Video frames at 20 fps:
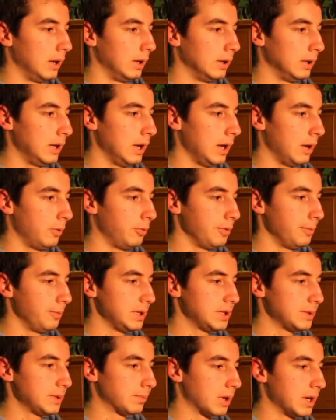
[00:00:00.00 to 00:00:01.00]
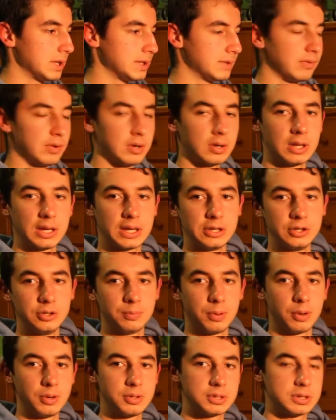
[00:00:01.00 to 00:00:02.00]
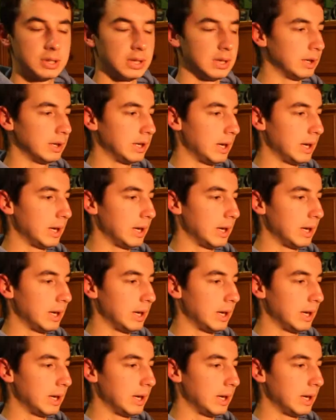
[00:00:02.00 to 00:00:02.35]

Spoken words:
yeah, I wouldn't be surprised if we got like a new poster,